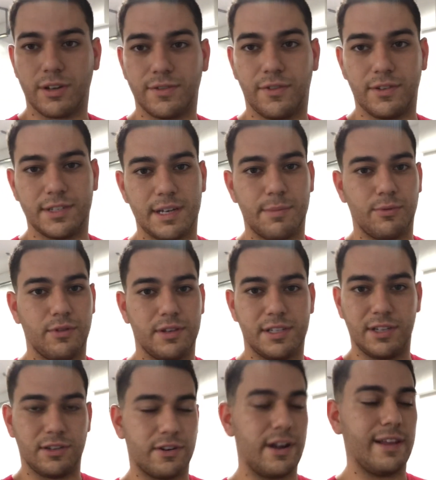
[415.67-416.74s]
For example, the
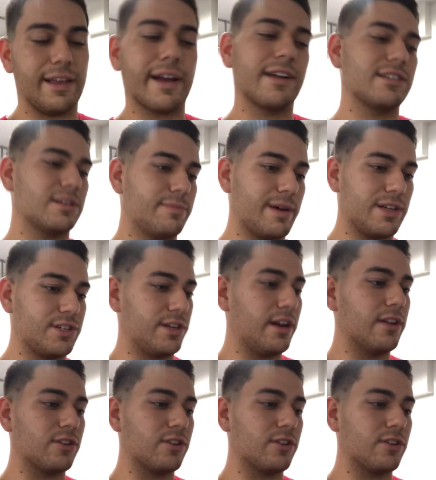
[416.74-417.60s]
cylinder head, like I just mentioned,